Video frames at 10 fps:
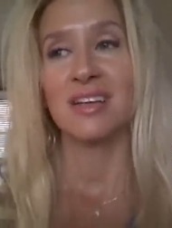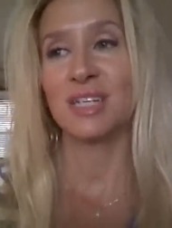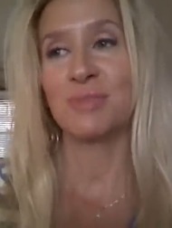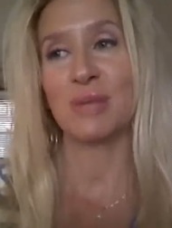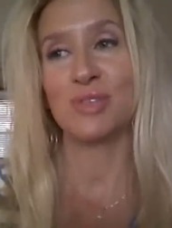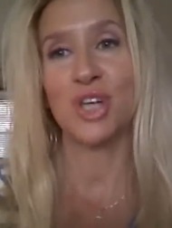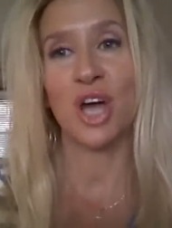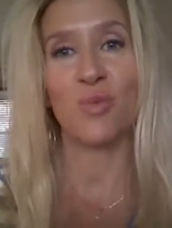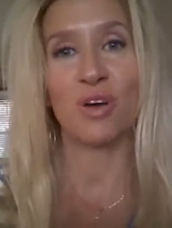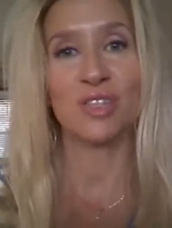sometimes
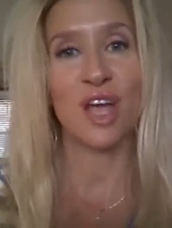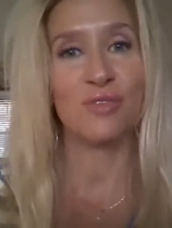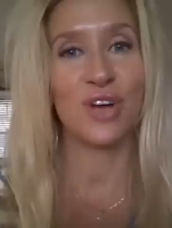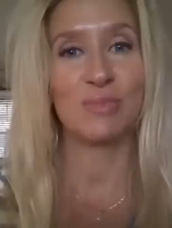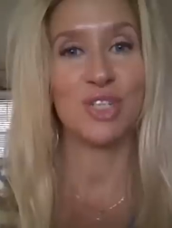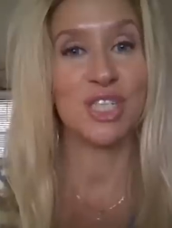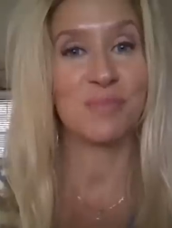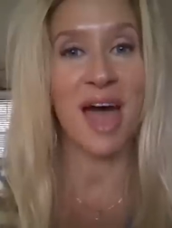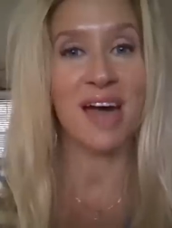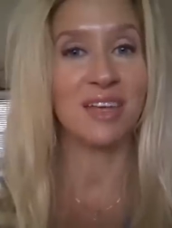John walks over and I'm just
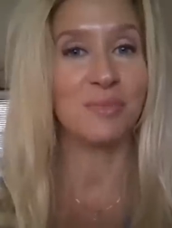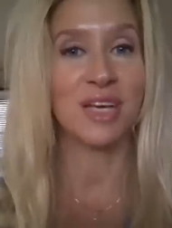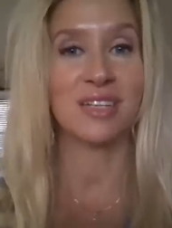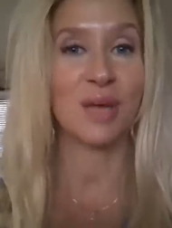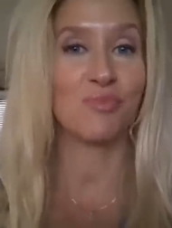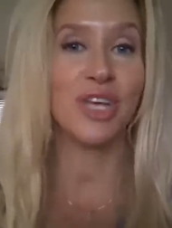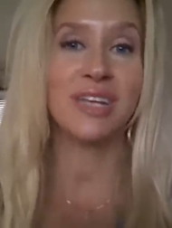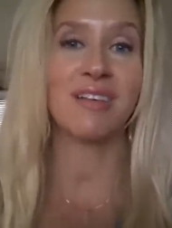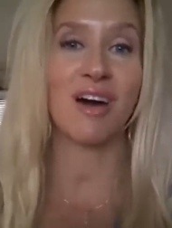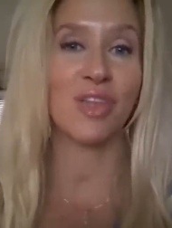smiling because I'm
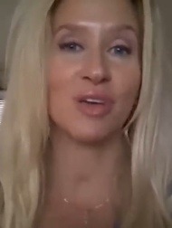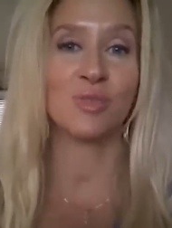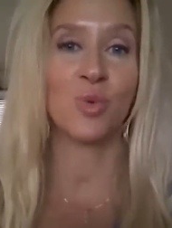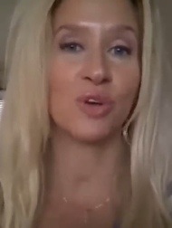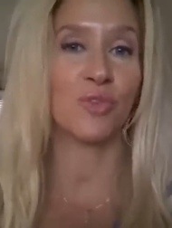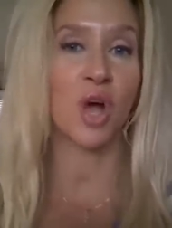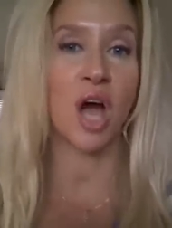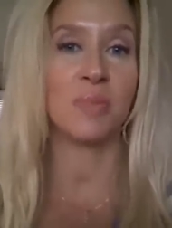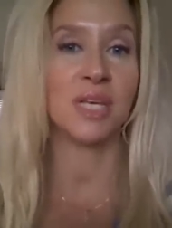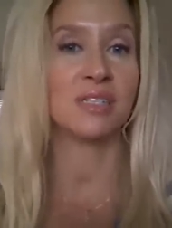reading all those wonderful
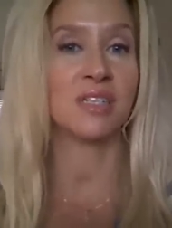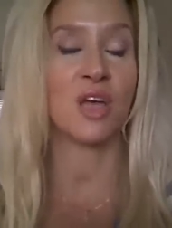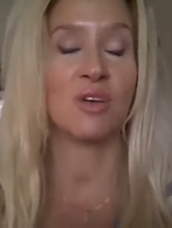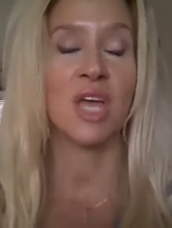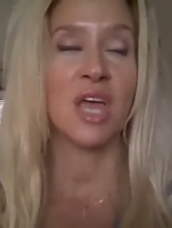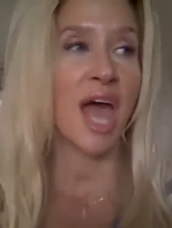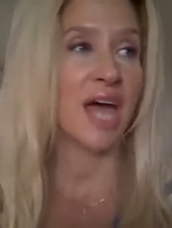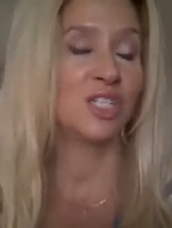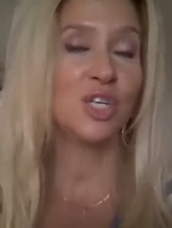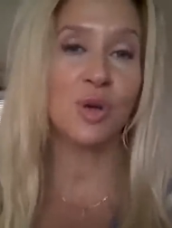comments. So
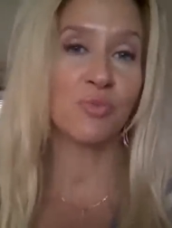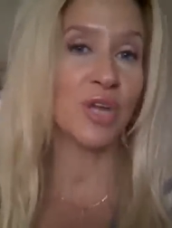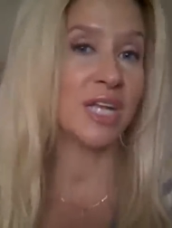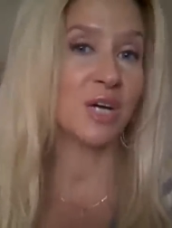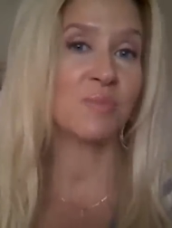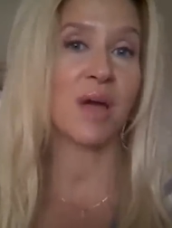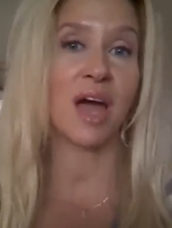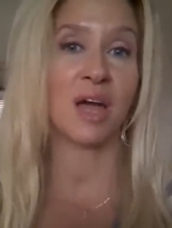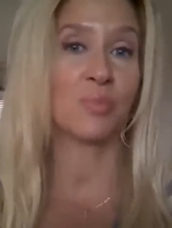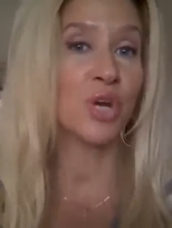I do read them,
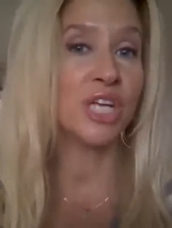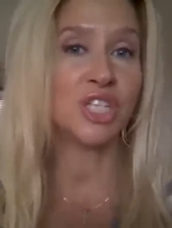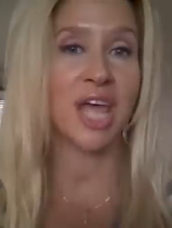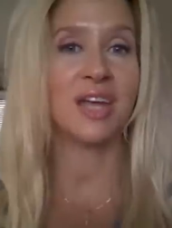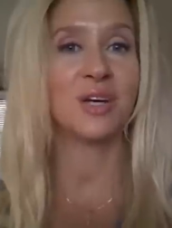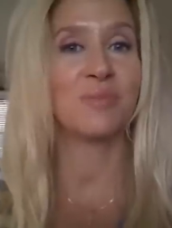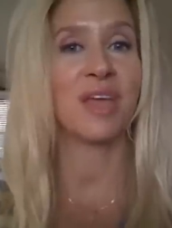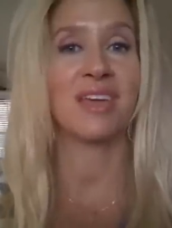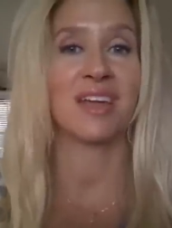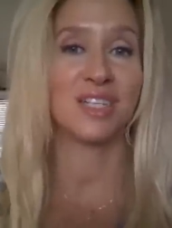I appreciate them,
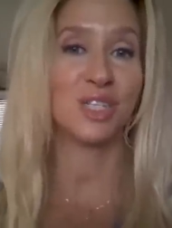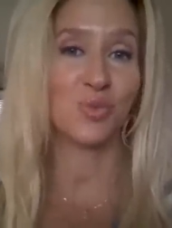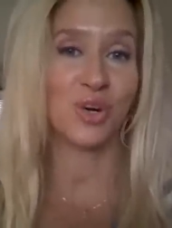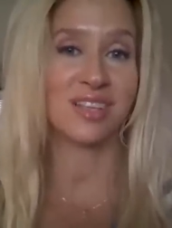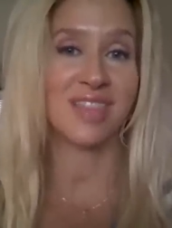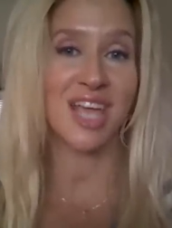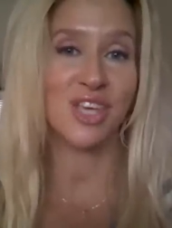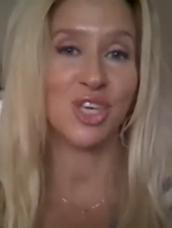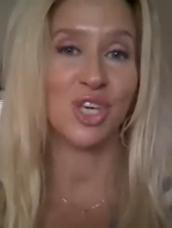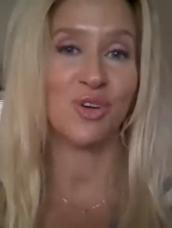and I just wanted to
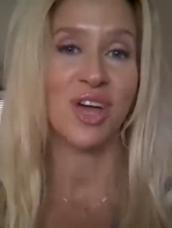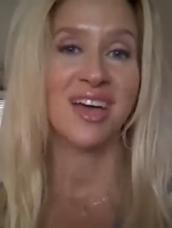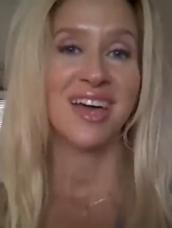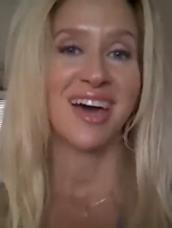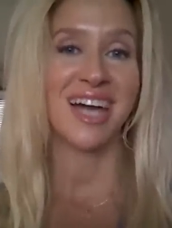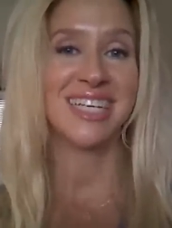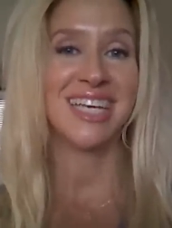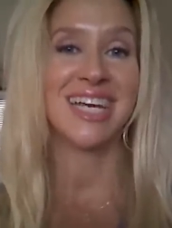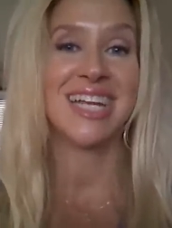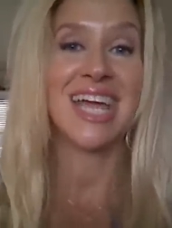thank you
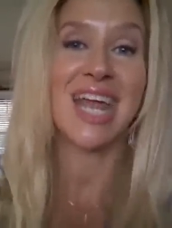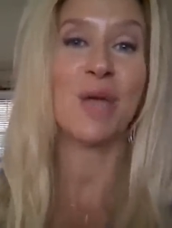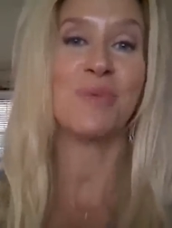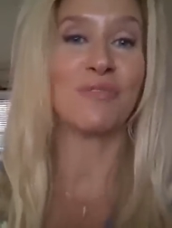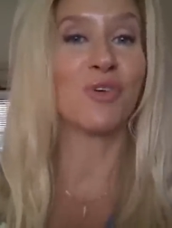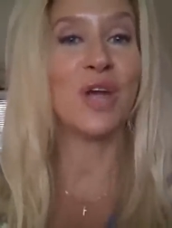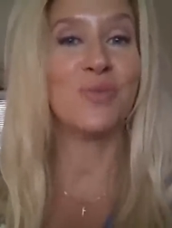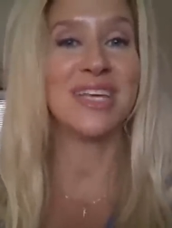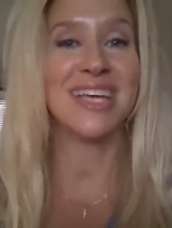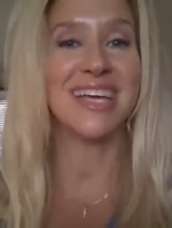again. And I hope you have a great
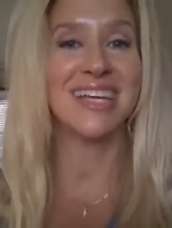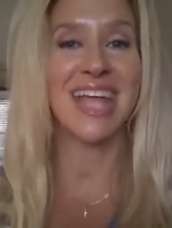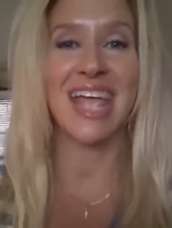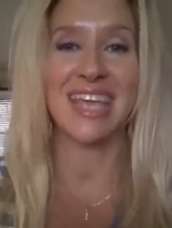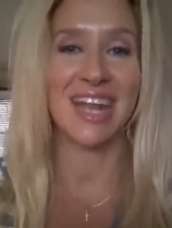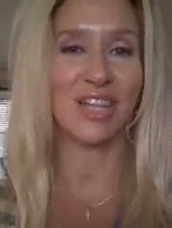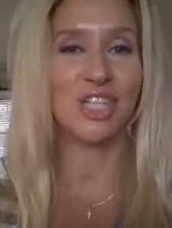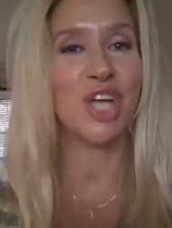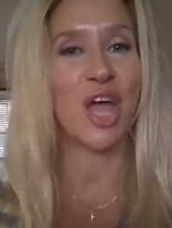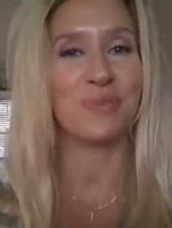weekend, and I'll
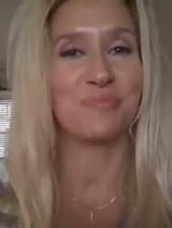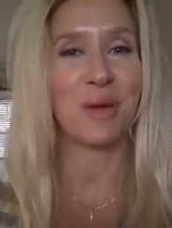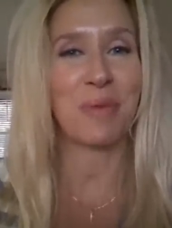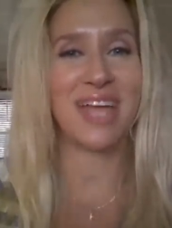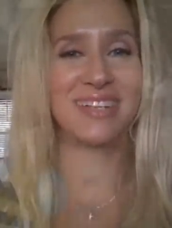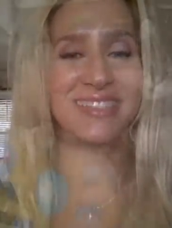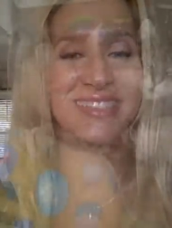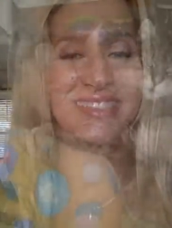let you go. Bye-bye.